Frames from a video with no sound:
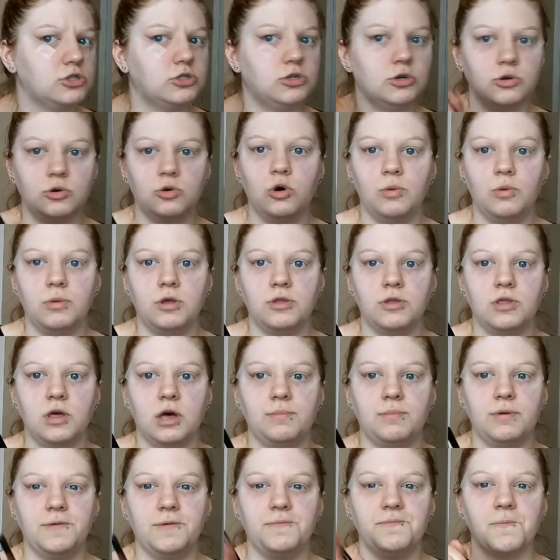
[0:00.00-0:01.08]
Don't quote me on
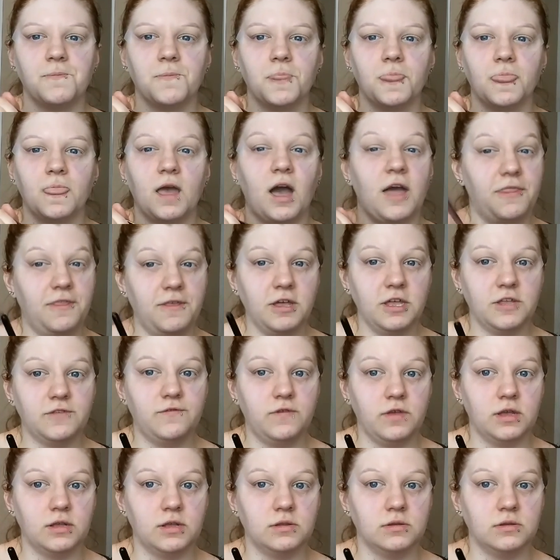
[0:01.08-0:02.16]
that, but I think it's
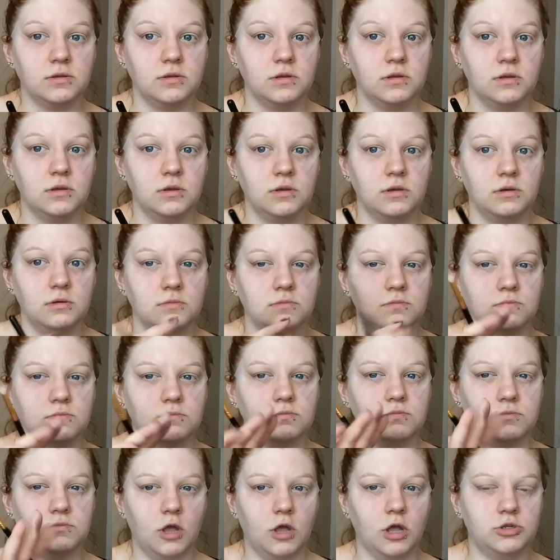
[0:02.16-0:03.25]
vegan.
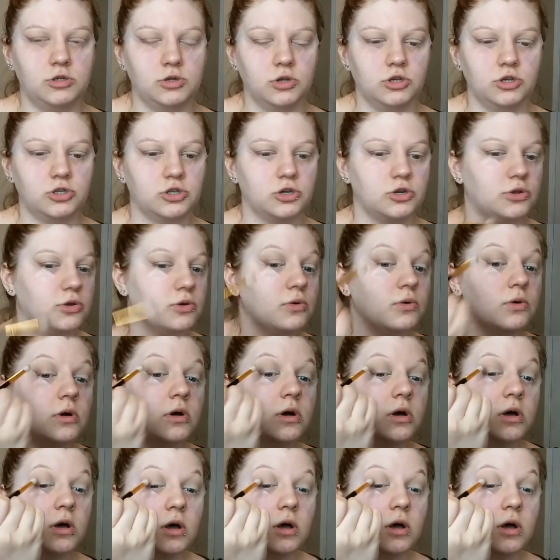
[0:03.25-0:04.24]
Not totally sure though.